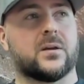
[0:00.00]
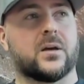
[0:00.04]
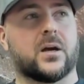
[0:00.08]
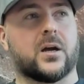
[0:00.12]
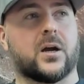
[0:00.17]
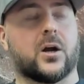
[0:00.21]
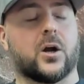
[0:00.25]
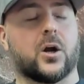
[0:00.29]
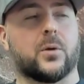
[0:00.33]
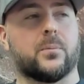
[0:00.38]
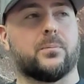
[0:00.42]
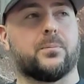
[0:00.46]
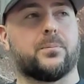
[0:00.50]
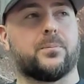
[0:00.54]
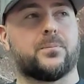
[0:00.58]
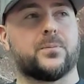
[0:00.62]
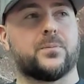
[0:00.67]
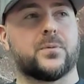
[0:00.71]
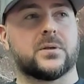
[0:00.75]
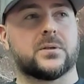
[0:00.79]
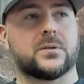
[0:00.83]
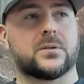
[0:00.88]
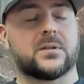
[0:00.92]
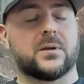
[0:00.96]

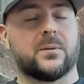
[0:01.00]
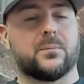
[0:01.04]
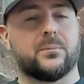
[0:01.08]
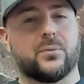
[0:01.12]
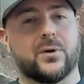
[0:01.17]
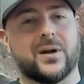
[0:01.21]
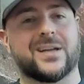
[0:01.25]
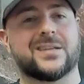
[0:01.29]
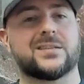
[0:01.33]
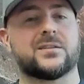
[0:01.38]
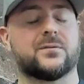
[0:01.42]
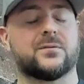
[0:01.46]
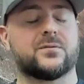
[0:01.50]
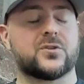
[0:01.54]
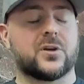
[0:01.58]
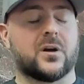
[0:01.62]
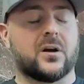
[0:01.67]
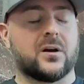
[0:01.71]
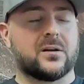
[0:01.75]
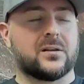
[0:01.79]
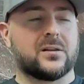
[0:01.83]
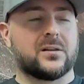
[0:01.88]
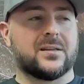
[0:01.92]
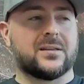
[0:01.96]
of
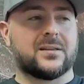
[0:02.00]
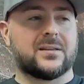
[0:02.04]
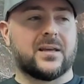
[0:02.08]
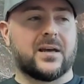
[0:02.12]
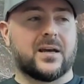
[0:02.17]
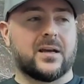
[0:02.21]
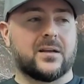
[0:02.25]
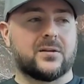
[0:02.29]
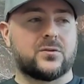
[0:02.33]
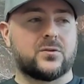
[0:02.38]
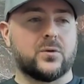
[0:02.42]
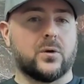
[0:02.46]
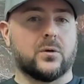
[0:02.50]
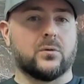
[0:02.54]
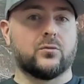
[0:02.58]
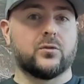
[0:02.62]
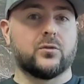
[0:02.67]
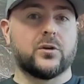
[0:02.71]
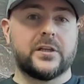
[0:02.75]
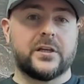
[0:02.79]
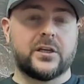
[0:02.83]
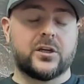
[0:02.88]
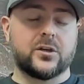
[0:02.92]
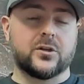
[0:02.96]
chocolate that do a
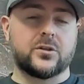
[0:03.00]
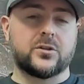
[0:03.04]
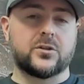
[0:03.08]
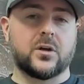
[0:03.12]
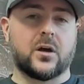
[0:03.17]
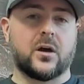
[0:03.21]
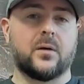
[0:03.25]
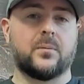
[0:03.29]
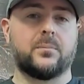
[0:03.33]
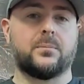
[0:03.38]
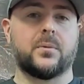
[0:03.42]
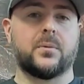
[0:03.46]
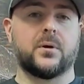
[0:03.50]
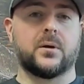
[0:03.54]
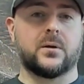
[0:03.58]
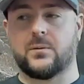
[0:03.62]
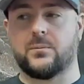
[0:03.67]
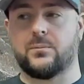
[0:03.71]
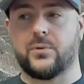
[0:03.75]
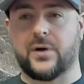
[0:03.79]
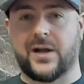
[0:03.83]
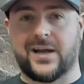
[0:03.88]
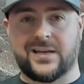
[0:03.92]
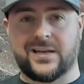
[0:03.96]
really good job
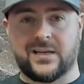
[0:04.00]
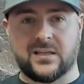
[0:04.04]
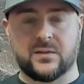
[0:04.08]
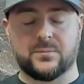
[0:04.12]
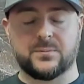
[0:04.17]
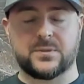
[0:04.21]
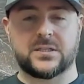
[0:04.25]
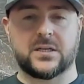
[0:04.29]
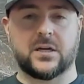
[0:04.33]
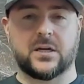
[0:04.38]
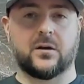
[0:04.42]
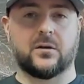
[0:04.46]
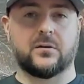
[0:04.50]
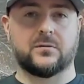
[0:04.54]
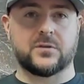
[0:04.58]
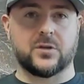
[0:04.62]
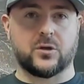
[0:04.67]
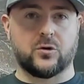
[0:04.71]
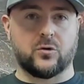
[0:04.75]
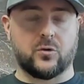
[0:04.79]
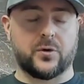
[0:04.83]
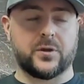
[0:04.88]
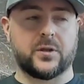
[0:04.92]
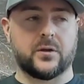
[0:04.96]
branding themselves and
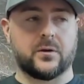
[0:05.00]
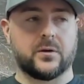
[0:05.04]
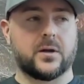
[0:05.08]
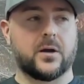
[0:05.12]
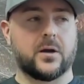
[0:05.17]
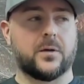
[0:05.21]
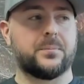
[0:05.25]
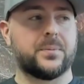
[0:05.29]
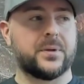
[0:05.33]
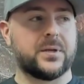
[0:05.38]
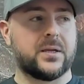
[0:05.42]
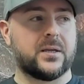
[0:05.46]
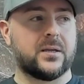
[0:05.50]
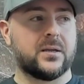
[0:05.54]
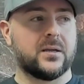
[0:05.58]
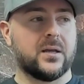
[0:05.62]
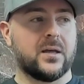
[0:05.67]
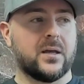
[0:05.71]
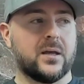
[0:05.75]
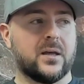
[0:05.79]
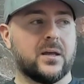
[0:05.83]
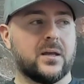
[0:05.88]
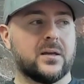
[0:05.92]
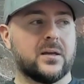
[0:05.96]
growing their company,
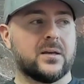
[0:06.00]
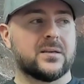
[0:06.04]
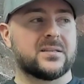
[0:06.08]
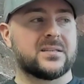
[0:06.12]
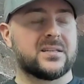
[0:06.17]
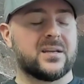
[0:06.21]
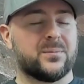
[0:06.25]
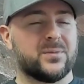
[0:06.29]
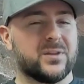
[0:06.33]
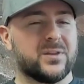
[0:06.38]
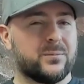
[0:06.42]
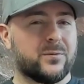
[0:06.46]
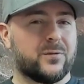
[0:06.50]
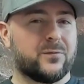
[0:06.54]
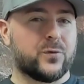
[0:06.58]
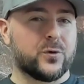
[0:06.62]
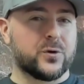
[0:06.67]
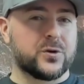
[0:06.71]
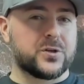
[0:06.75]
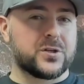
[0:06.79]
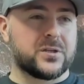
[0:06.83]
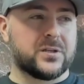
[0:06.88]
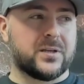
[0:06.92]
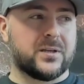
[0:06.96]
some of them
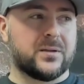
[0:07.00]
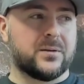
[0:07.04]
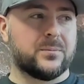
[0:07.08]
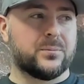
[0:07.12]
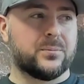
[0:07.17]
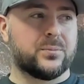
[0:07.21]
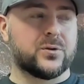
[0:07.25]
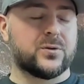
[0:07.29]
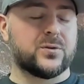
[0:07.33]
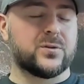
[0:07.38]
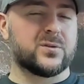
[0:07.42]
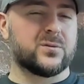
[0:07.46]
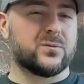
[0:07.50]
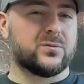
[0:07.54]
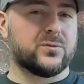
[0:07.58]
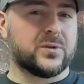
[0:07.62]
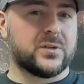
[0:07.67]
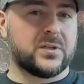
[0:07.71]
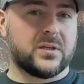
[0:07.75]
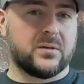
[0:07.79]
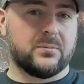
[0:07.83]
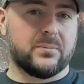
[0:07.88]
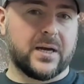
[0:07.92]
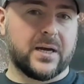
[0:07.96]
unfortunately produce
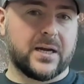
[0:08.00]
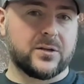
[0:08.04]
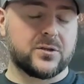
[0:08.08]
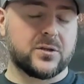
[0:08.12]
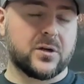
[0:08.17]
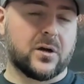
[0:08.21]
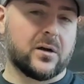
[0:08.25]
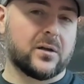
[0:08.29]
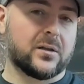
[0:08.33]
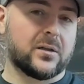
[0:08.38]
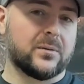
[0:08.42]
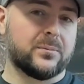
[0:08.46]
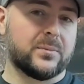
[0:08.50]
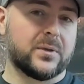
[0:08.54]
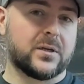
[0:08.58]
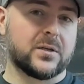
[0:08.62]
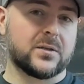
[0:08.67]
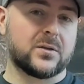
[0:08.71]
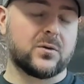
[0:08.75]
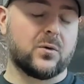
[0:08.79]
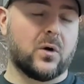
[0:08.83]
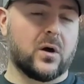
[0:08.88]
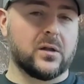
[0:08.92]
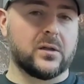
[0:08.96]
really bad chocolate
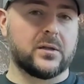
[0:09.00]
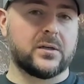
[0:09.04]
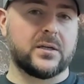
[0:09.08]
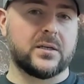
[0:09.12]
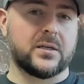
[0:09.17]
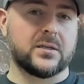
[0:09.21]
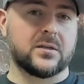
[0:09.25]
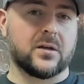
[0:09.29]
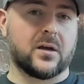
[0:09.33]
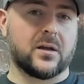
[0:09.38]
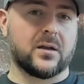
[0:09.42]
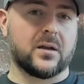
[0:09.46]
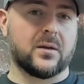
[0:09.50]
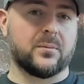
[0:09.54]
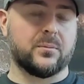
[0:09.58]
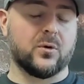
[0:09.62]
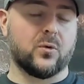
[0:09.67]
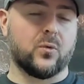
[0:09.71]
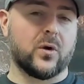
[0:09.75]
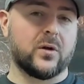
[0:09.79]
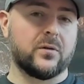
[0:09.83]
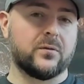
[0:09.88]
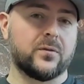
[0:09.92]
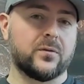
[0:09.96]
because quality is not number
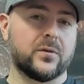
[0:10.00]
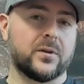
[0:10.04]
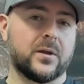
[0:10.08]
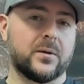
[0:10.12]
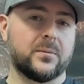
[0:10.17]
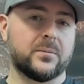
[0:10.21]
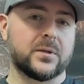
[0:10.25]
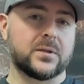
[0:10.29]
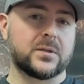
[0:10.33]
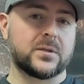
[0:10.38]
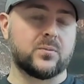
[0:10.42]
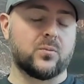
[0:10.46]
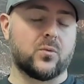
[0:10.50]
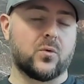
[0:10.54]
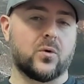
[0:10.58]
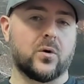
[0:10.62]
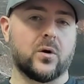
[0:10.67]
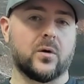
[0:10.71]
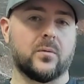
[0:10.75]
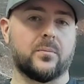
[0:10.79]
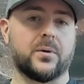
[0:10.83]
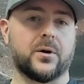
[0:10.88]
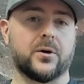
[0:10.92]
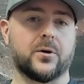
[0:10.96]
one for them. It's
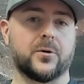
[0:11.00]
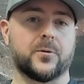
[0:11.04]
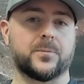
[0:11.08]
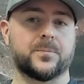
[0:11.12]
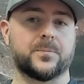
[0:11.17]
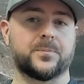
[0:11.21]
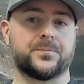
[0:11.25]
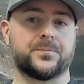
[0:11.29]
more about